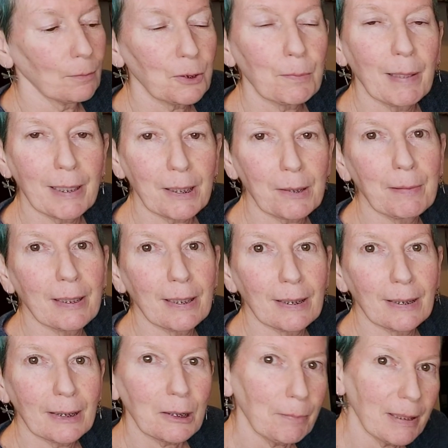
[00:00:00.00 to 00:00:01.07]
which makes me
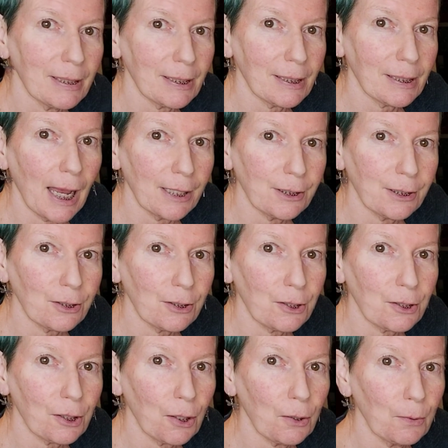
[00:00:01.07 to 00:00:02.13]
a little bit sad.
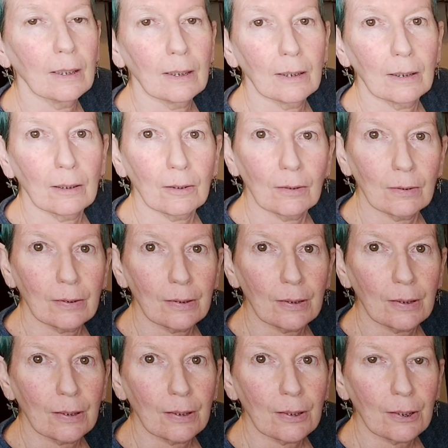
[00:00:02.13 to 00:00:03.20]
So
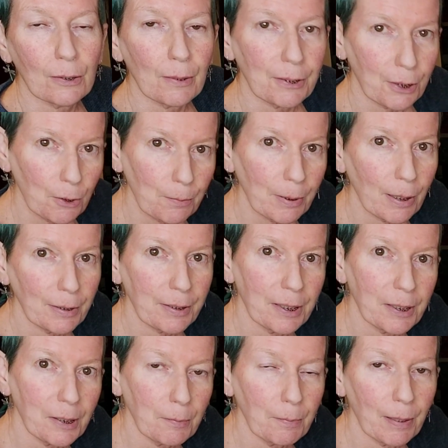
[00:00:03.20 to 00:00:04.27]
I don't
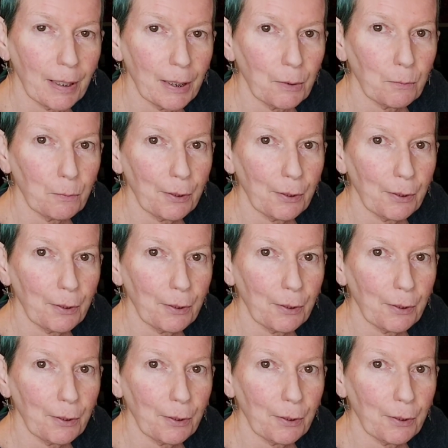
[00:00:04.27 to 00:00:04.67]
participate